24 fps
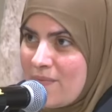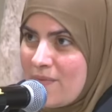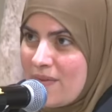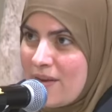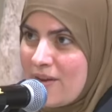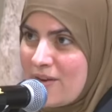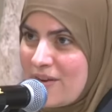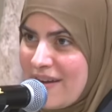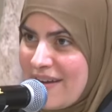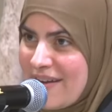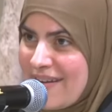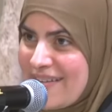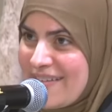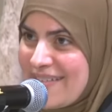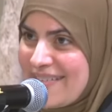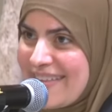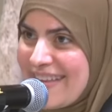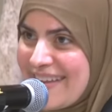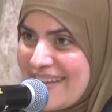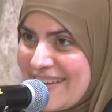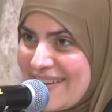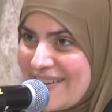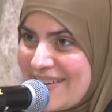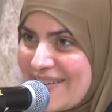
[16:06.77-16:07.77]
Okay.
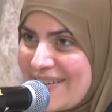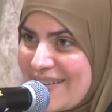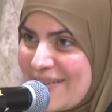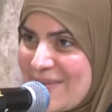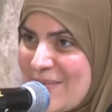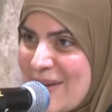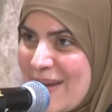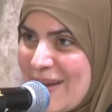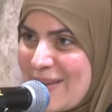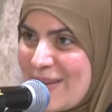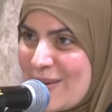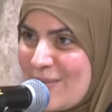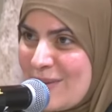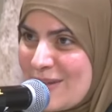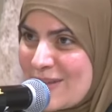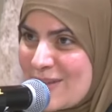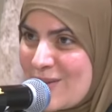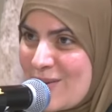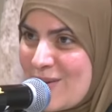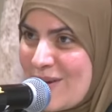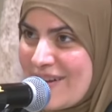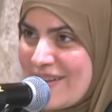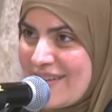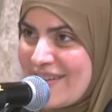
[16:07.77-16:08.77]
Thank you. May Allah bless
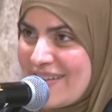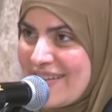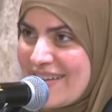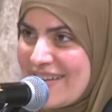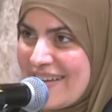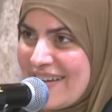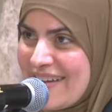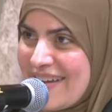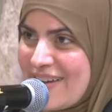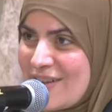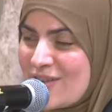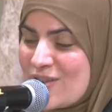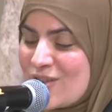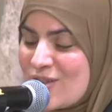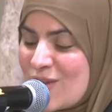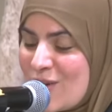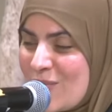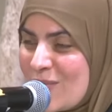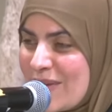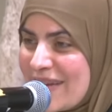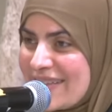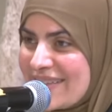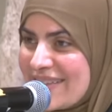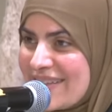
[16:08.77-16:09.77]
you all. So
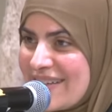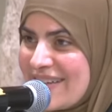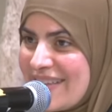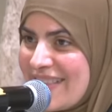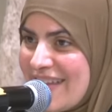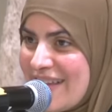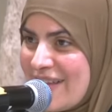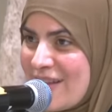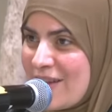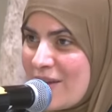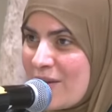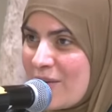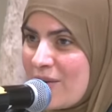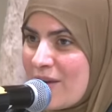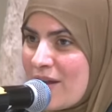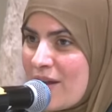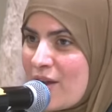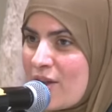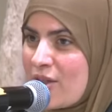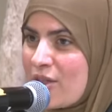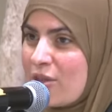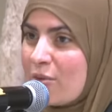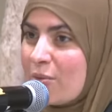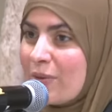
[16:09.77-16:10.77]
much. Thank you.
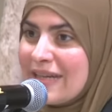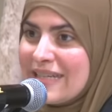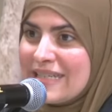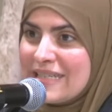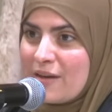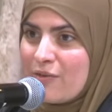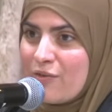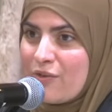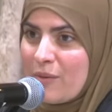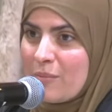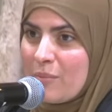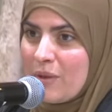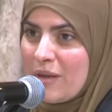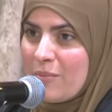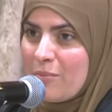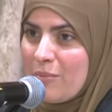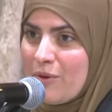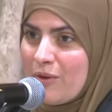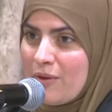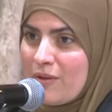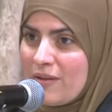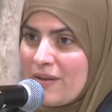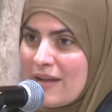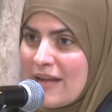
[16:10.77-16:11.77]
Three different
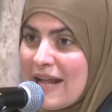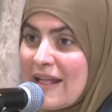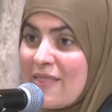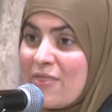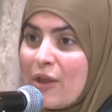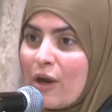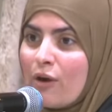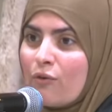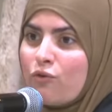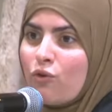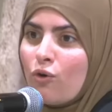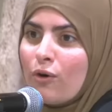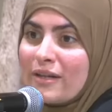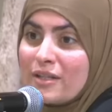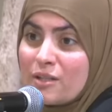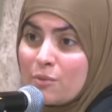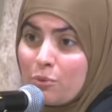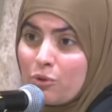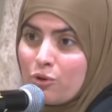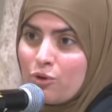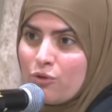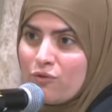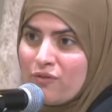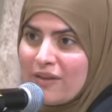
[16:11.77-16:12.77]
people. Therefore, it's
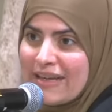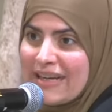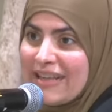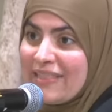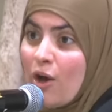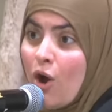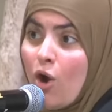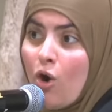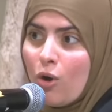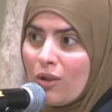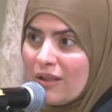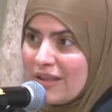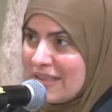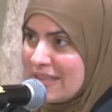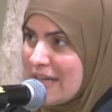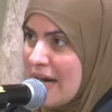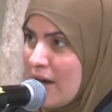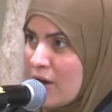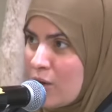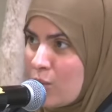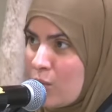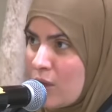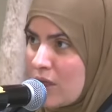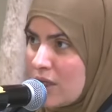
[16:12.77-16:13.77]
proven in the whole
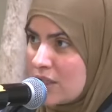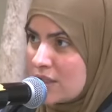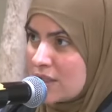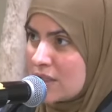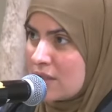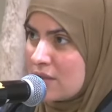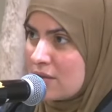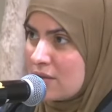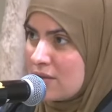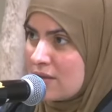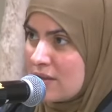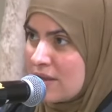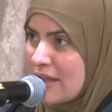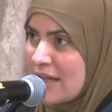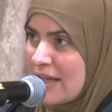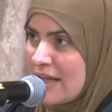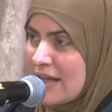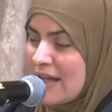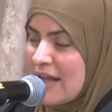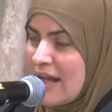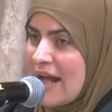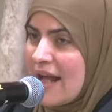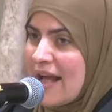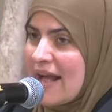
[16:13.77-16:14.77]
entire world
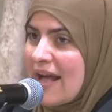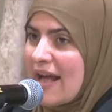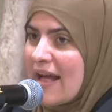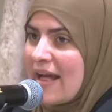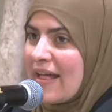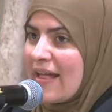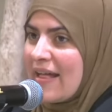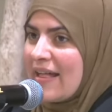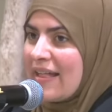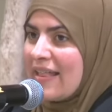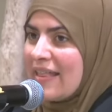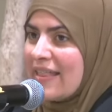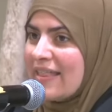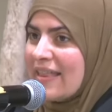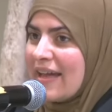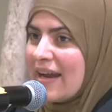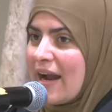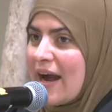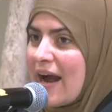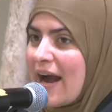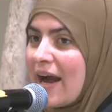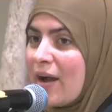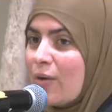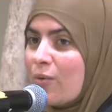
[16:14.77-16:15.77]

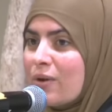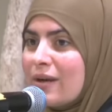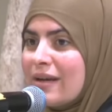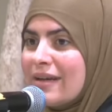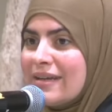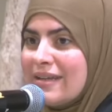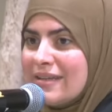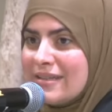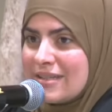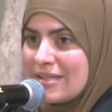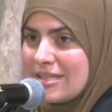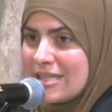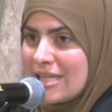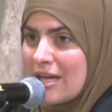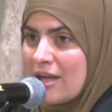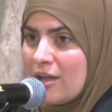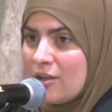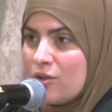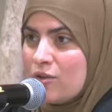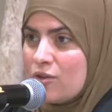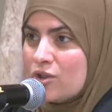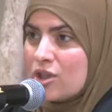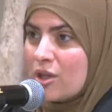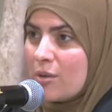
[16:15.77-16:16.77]
that I wouldn't need to tell
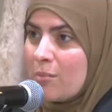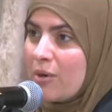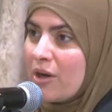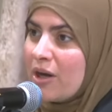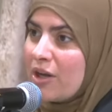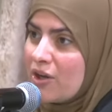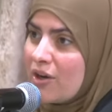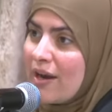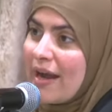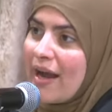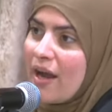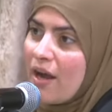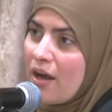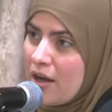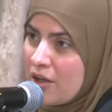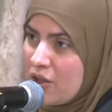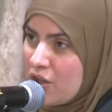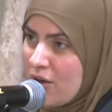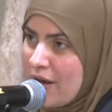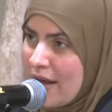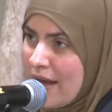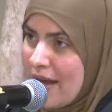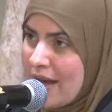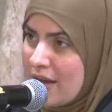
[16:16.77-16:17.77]
you to put your hat on
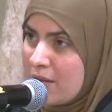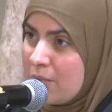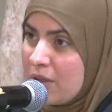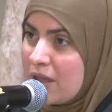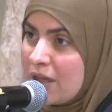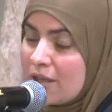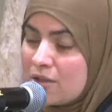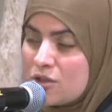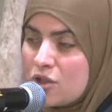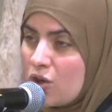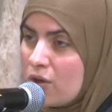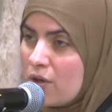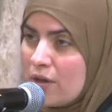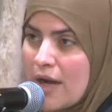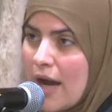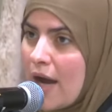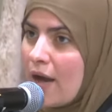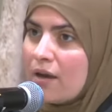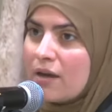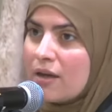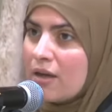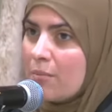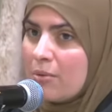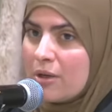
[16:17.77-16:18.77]
your head because you're
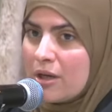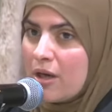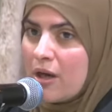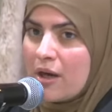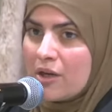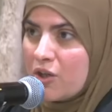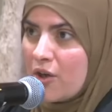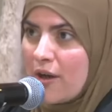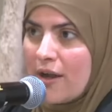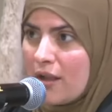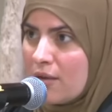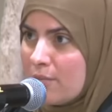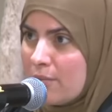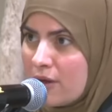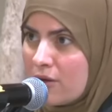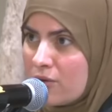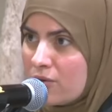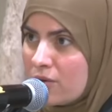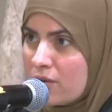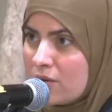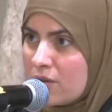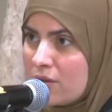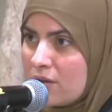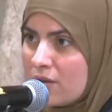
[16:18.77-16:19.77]
not going to put it on your
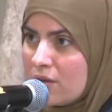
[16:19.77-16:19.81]
elbow.